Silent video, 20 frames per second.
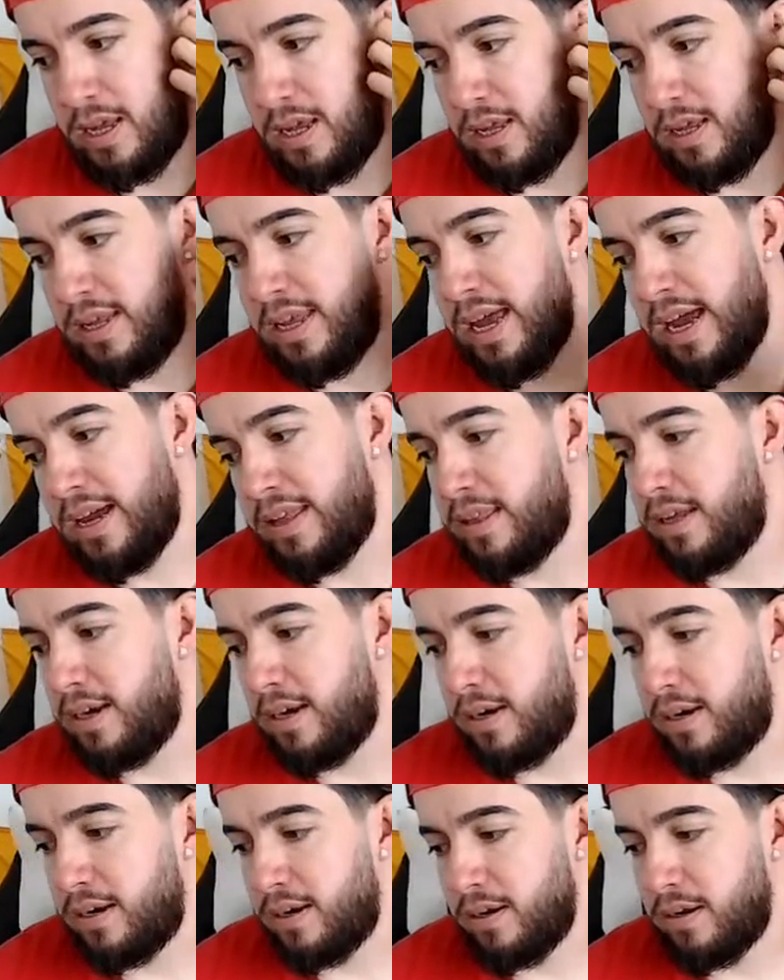Yeah, and
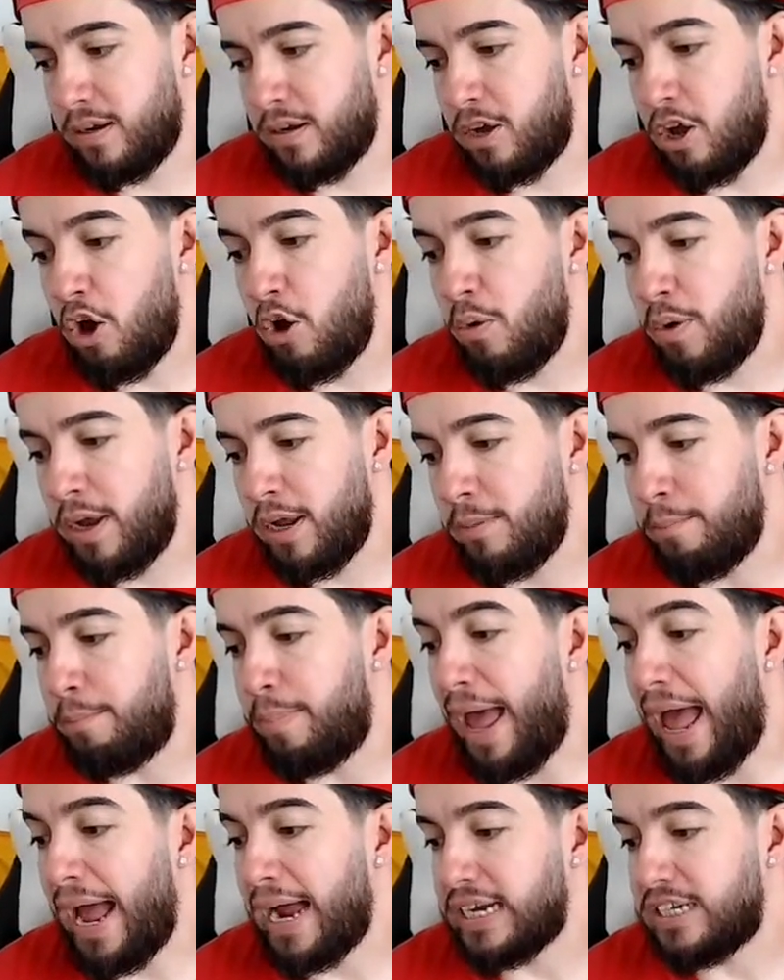then going
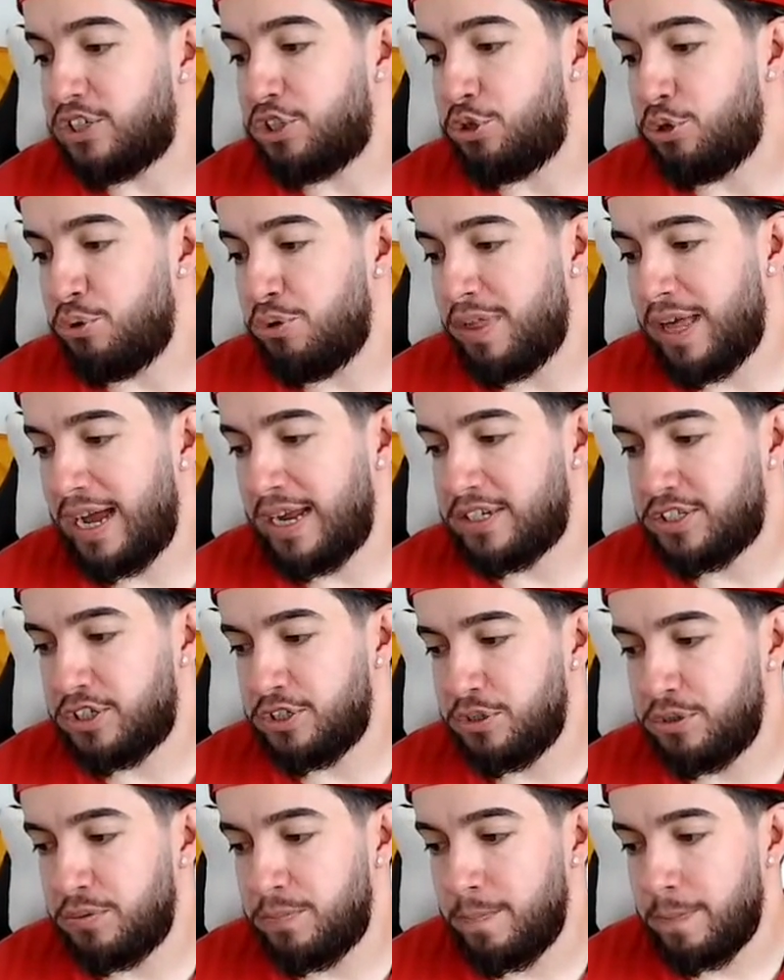back to that
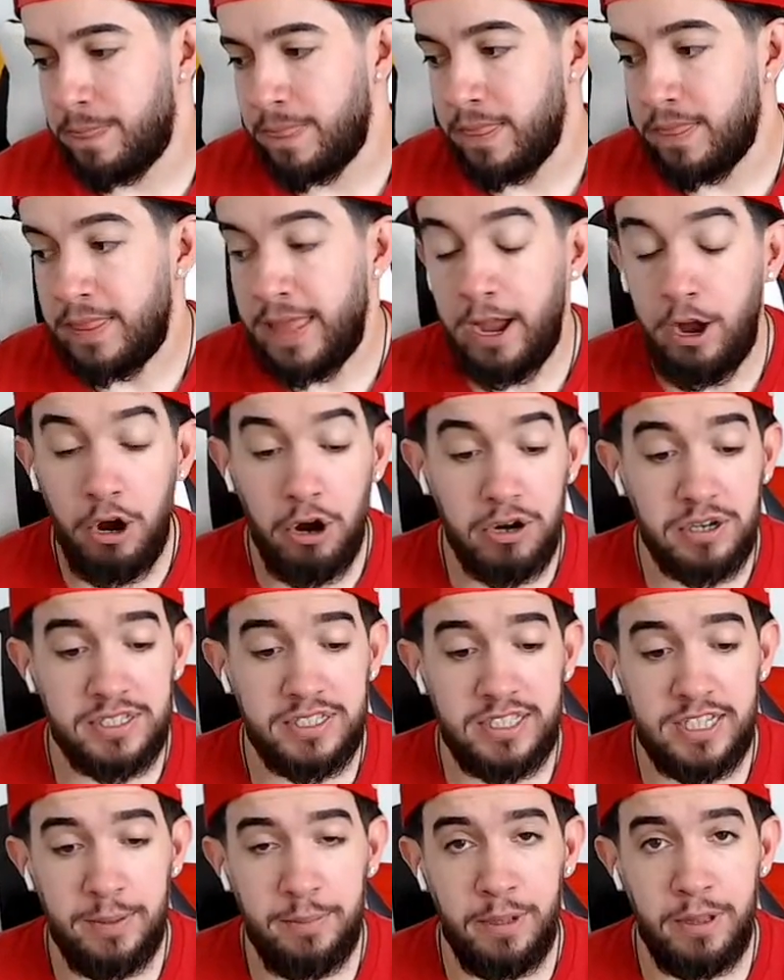too, they are
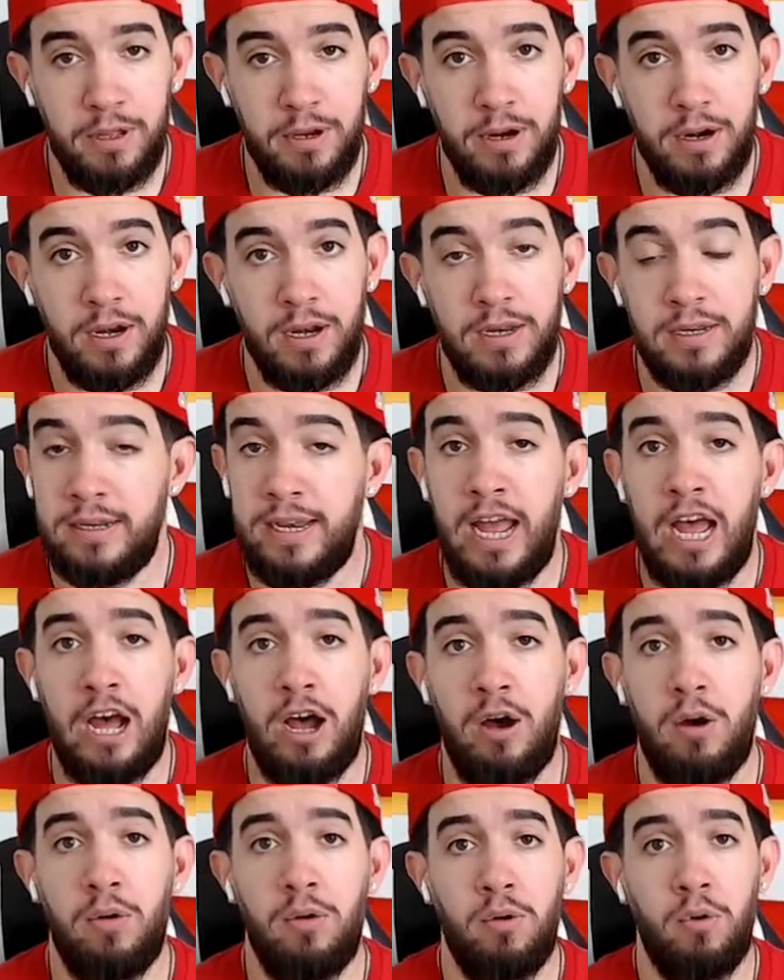similar.
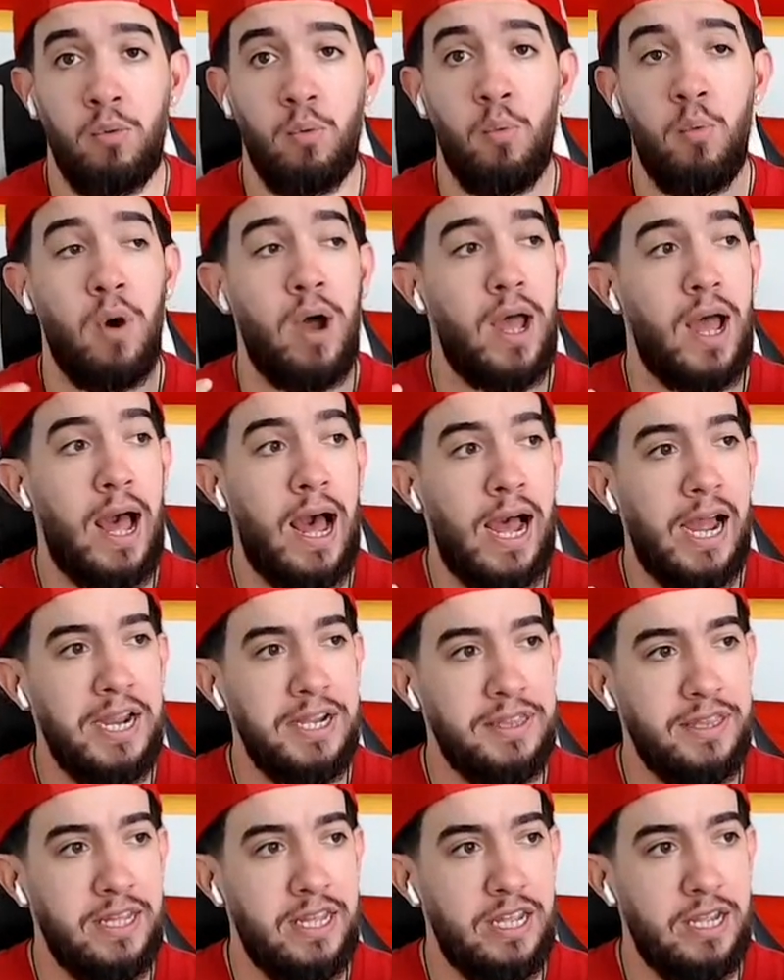Now, what I
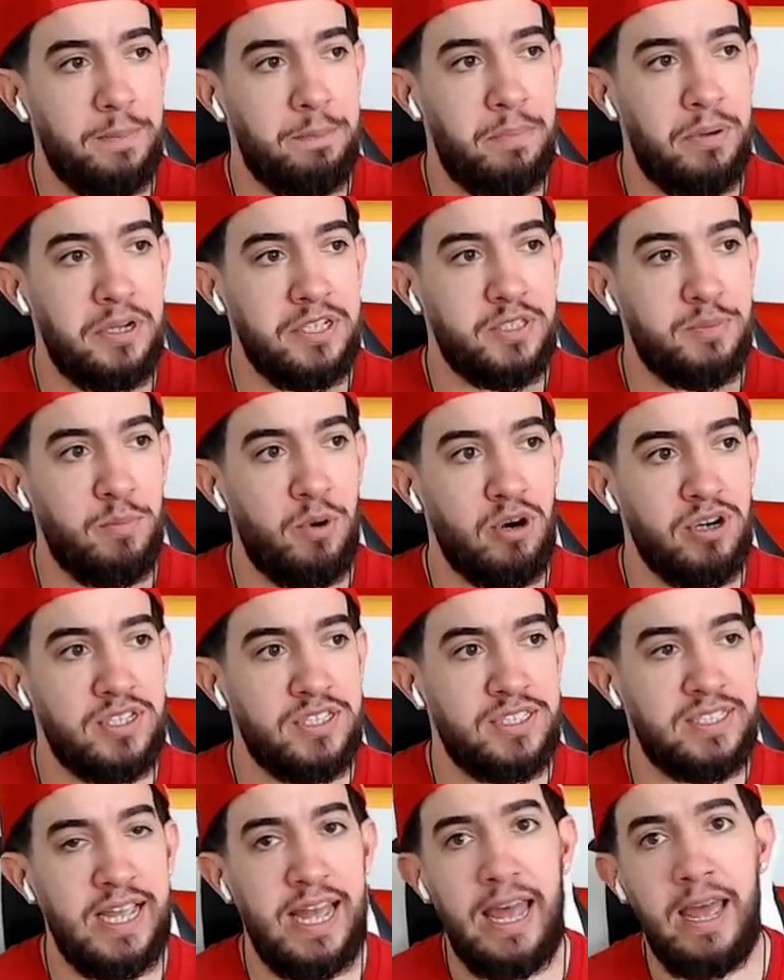think puts
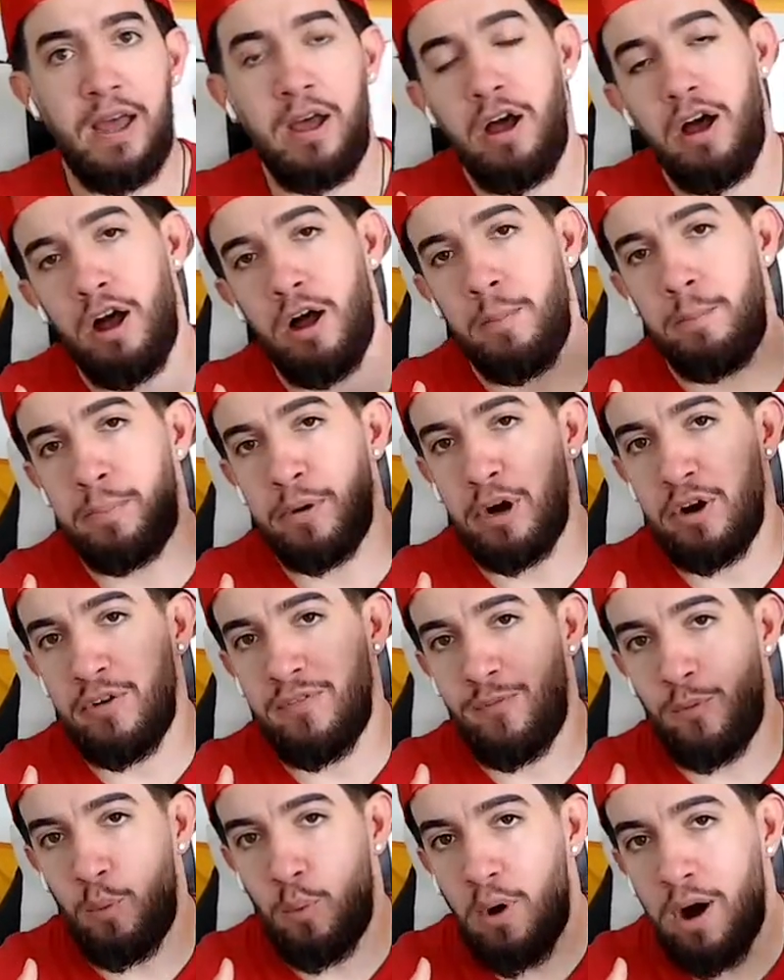Marset
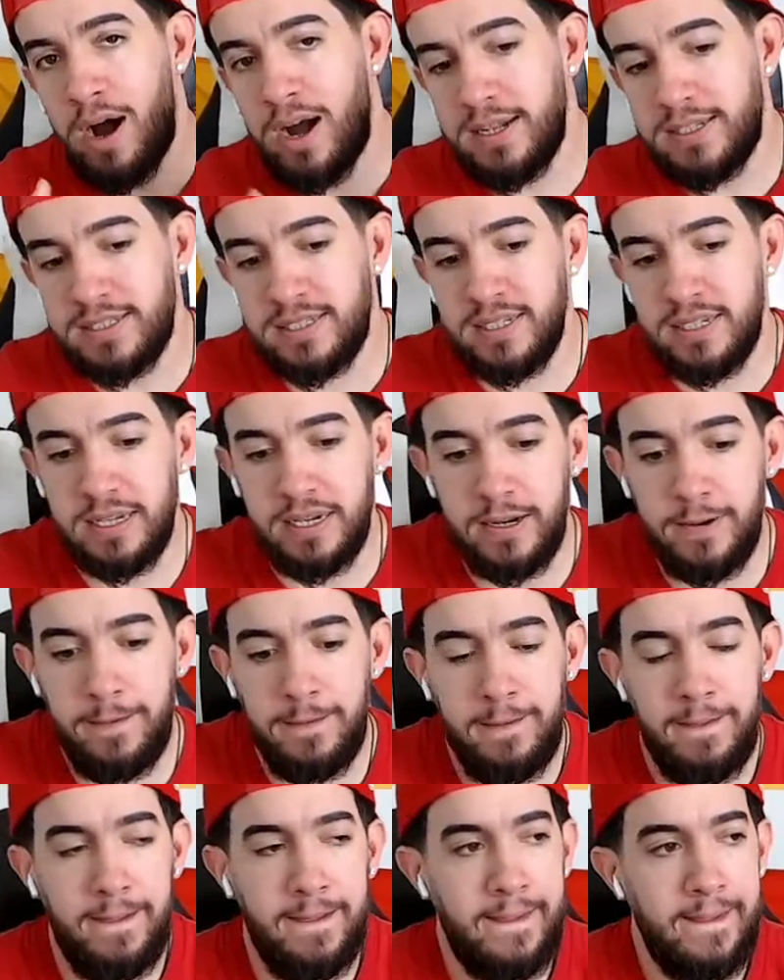above Watson
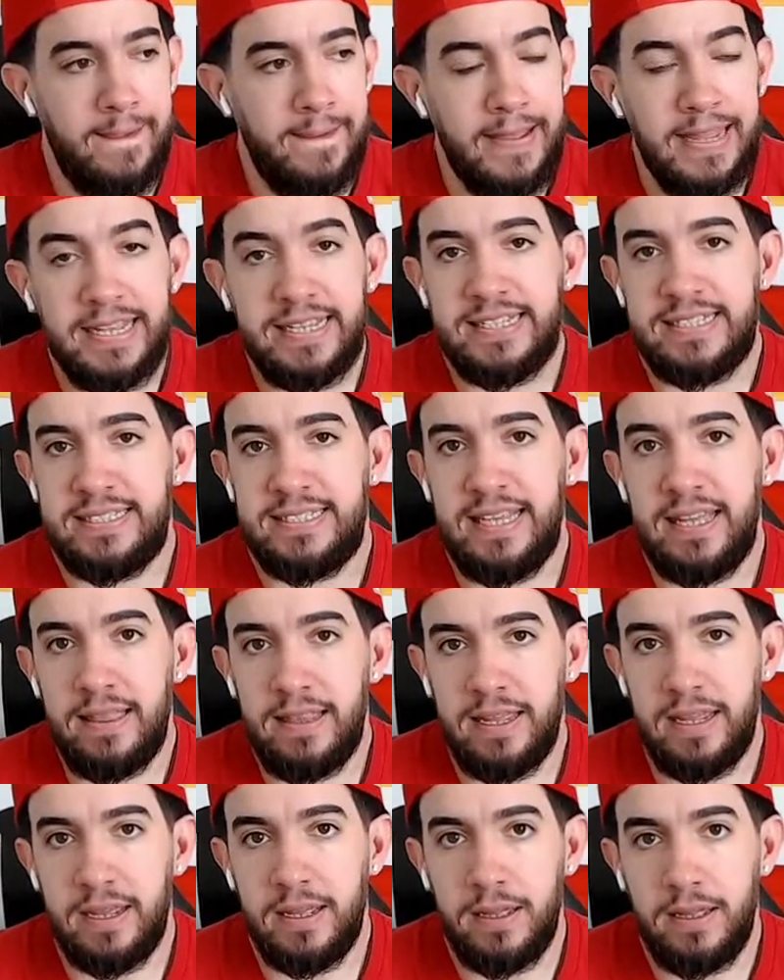is
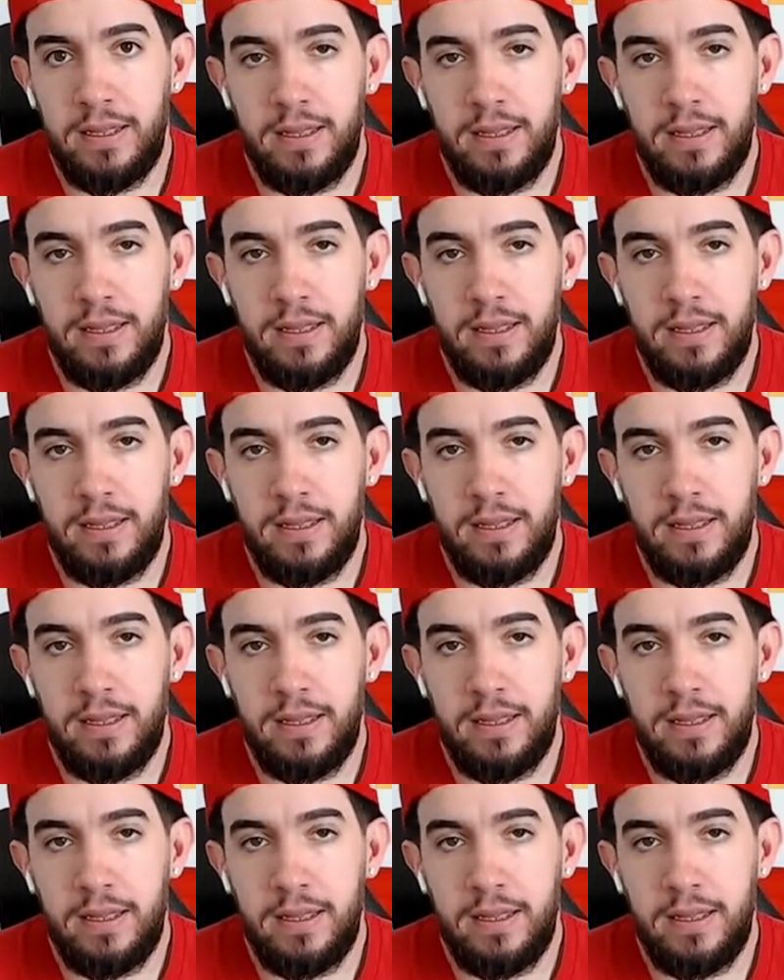ceiling.